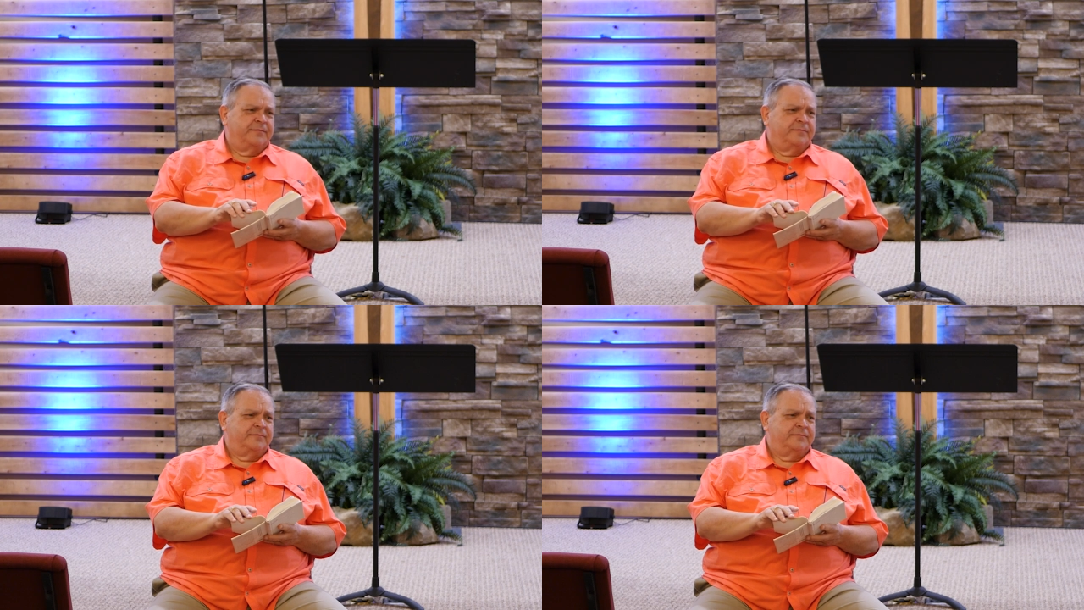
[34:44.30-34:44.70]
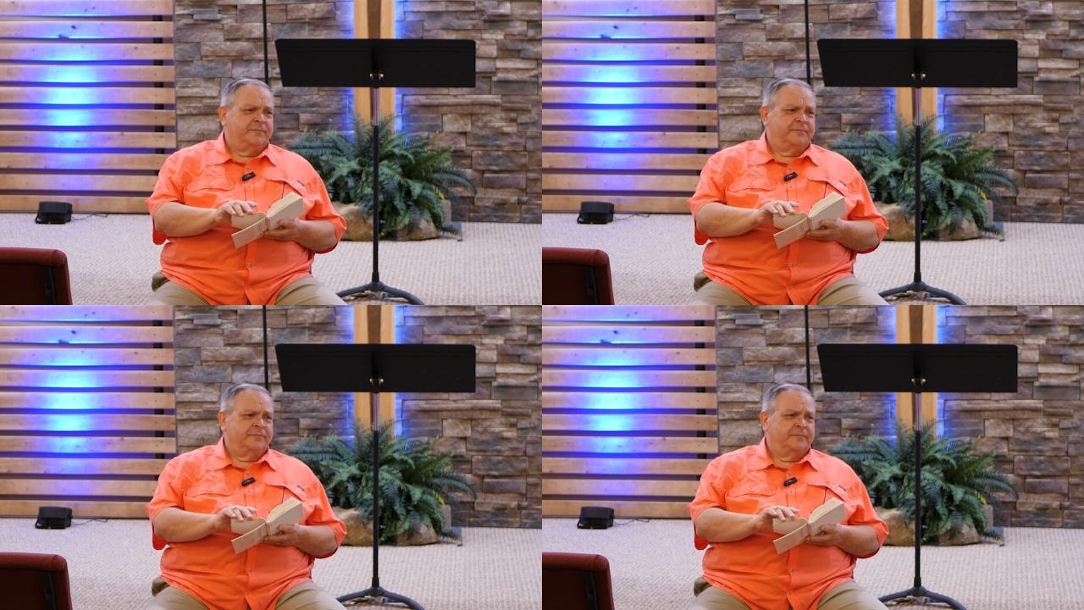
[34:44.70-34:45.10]

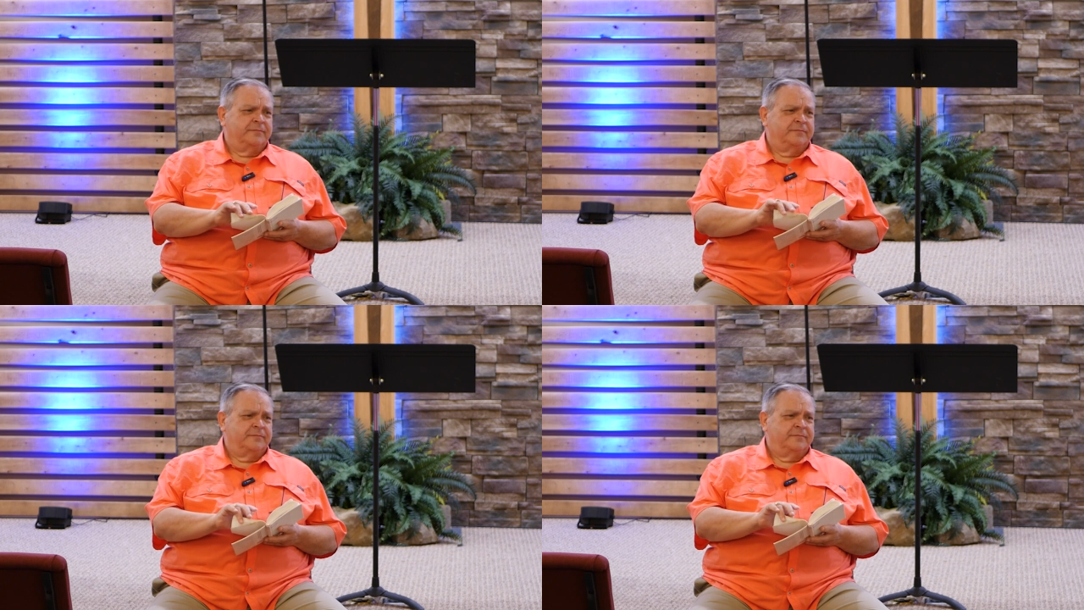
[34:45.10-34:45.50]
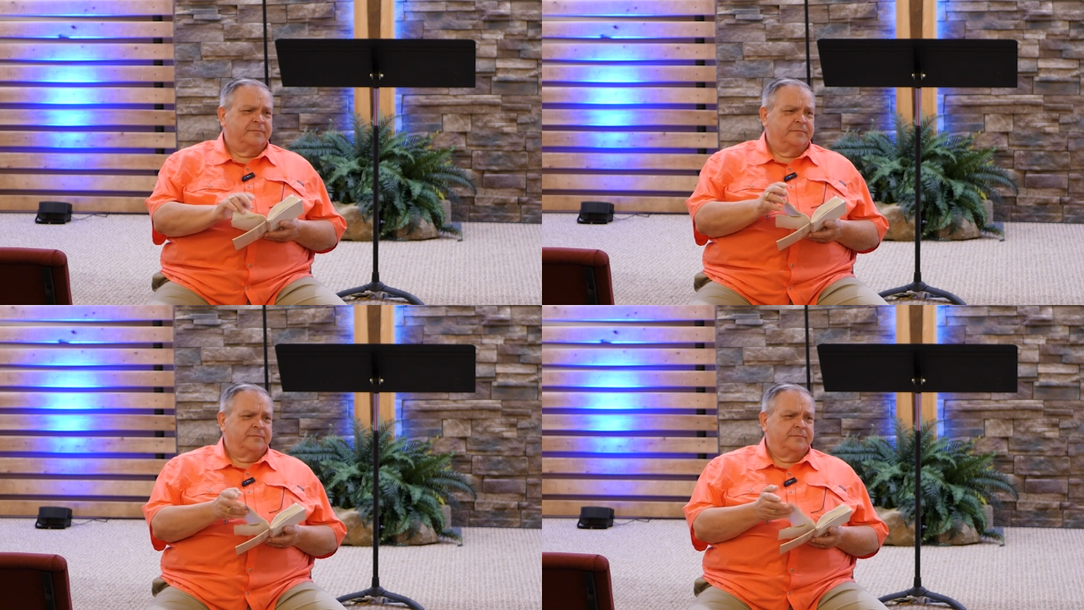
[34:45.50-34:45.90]

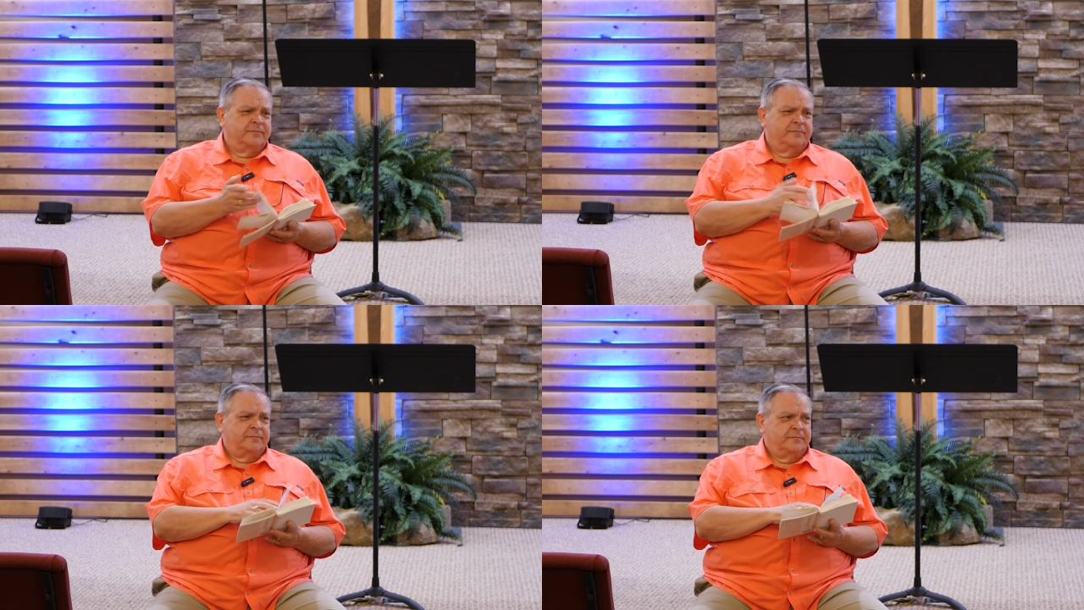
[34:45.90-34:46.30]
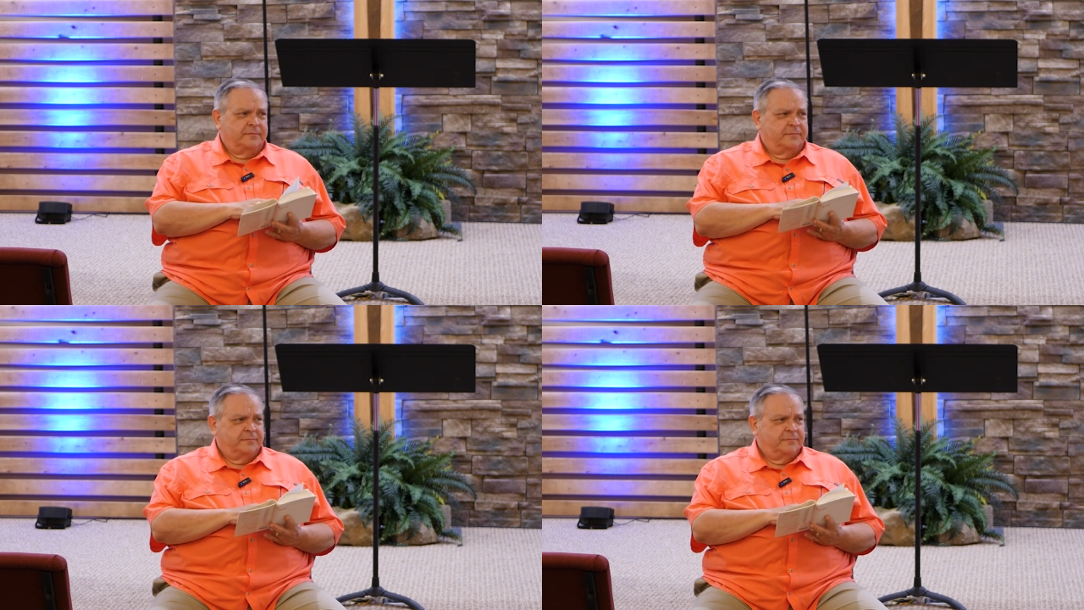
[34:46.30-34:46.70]

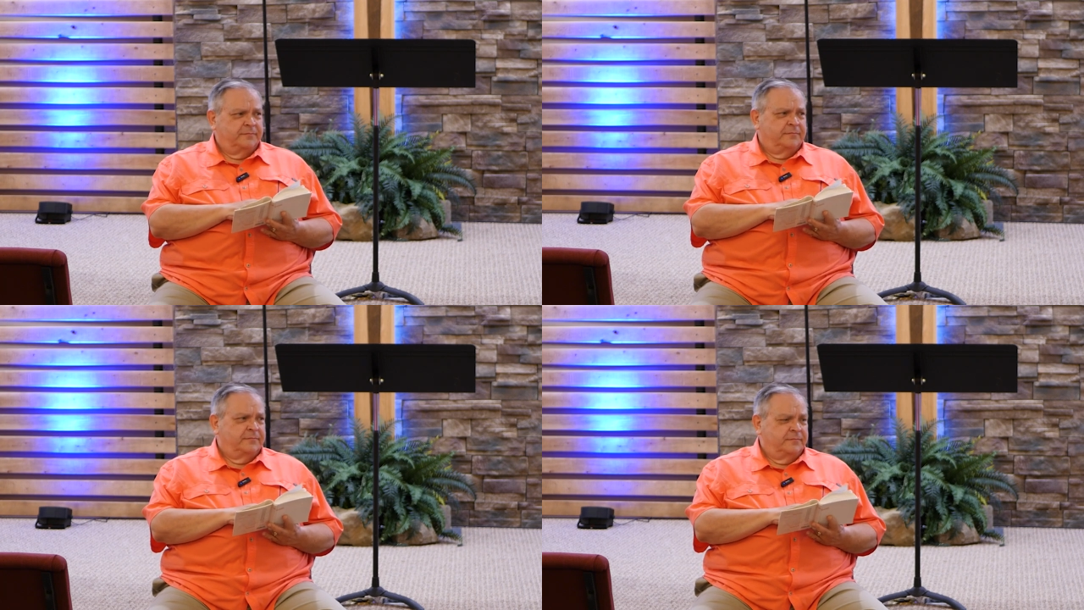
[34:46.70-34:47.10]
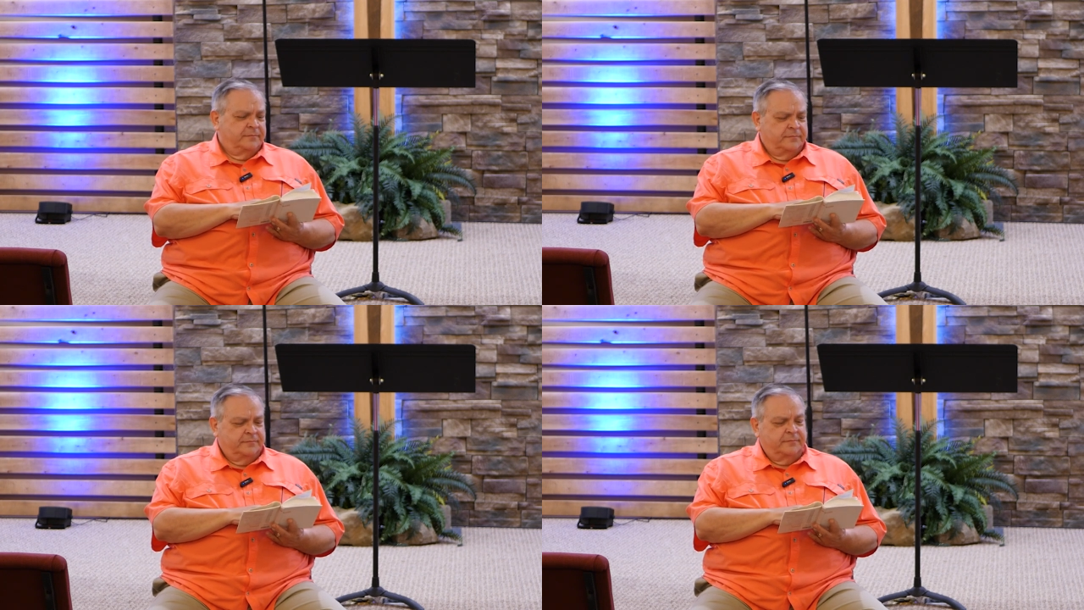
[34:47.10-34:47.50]

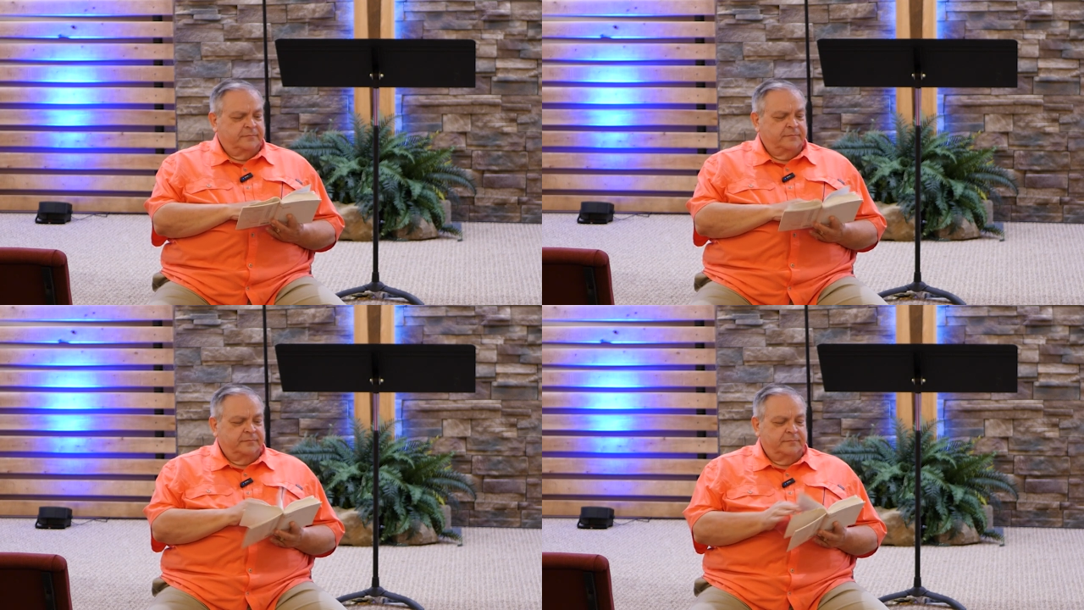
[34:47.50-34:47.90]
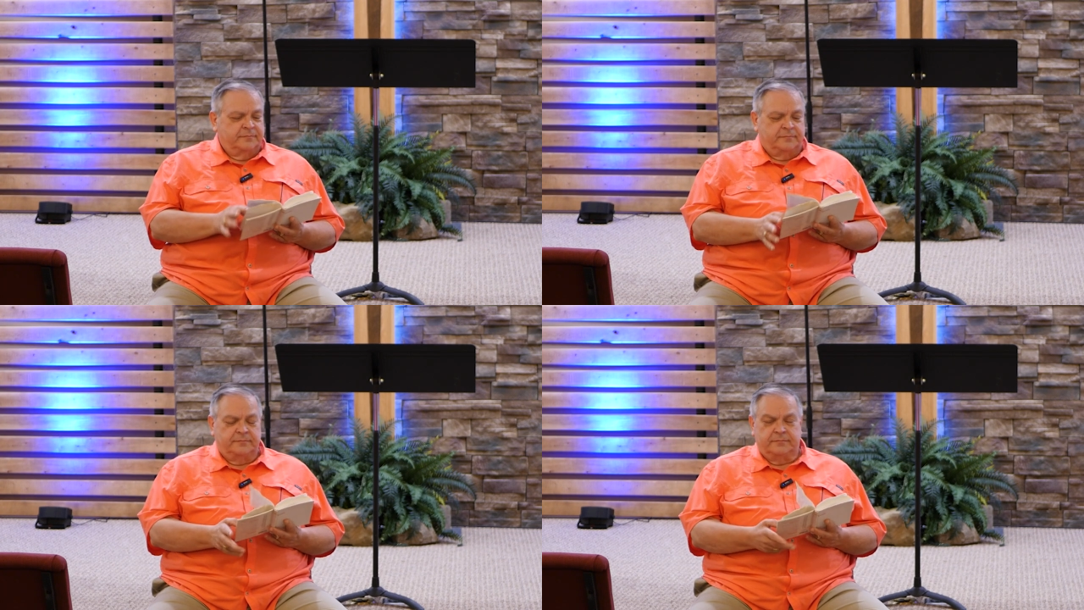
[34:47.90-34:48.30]

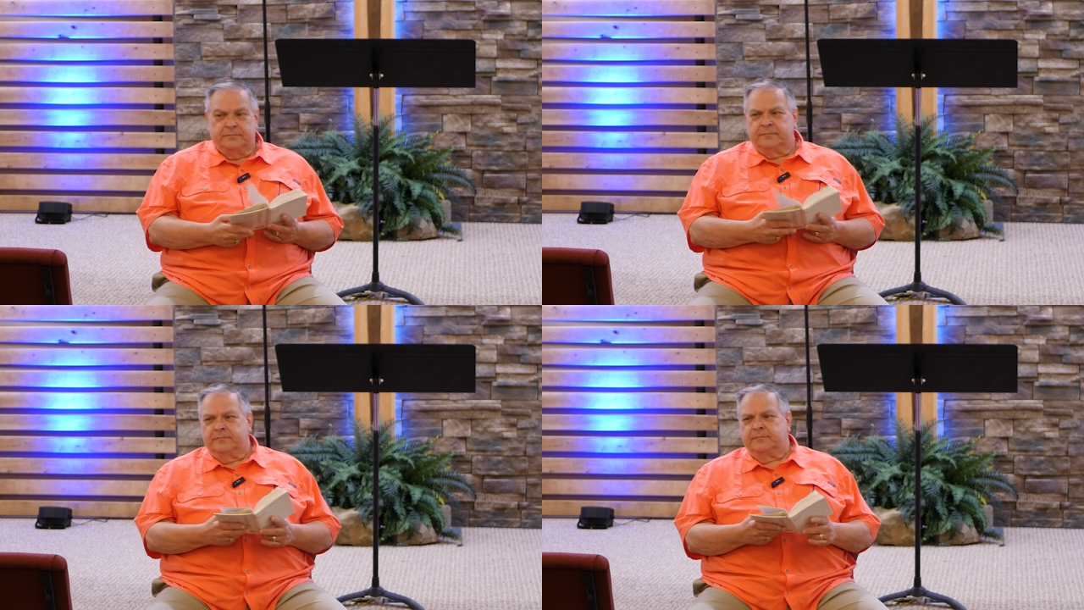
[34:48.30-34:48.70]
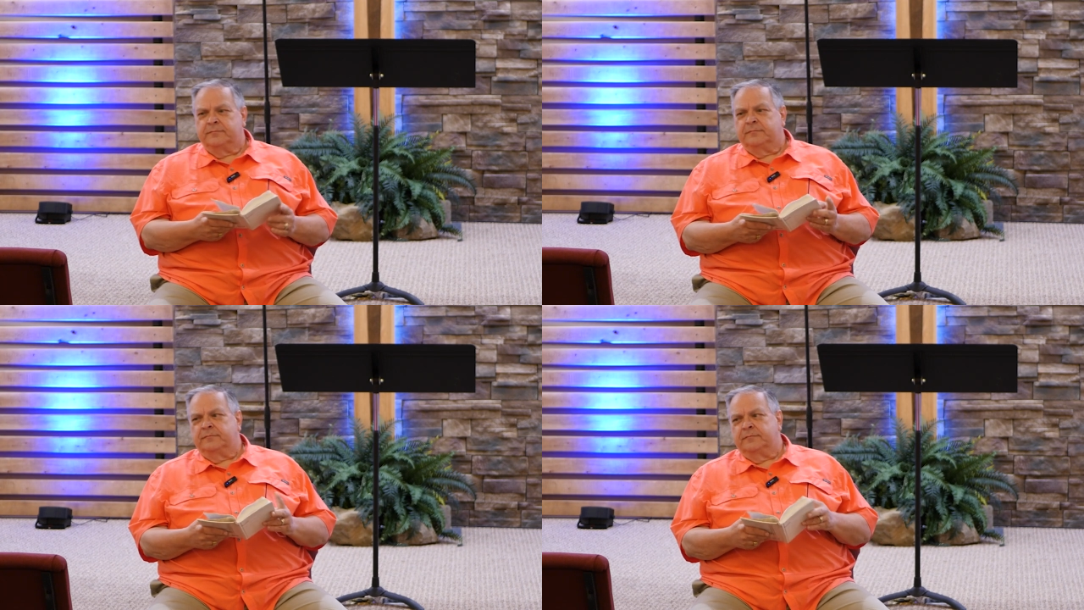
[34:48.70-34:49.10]

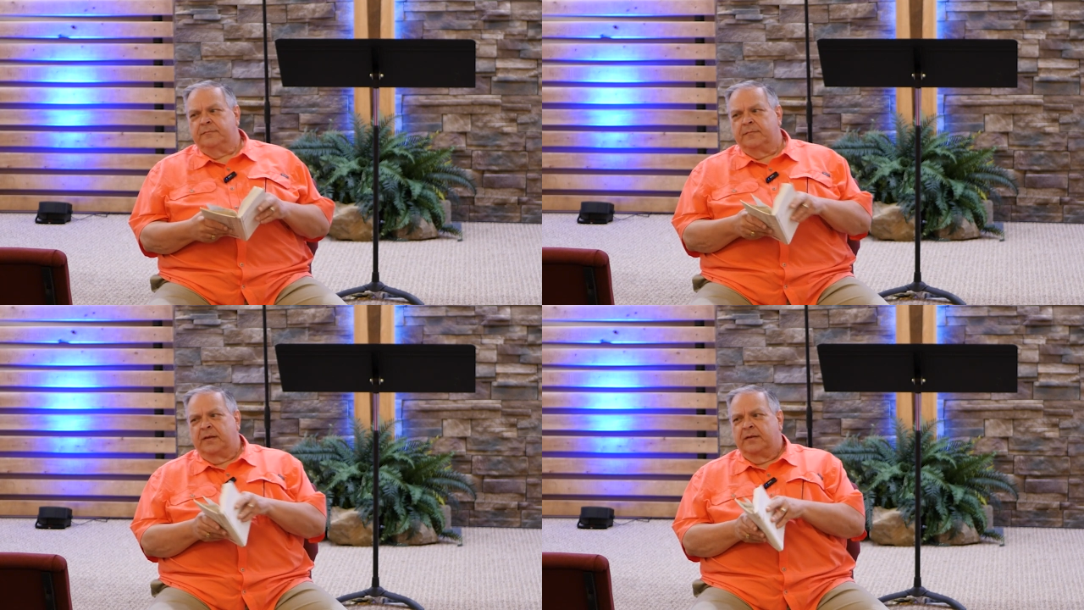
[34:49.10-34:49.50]
(silence)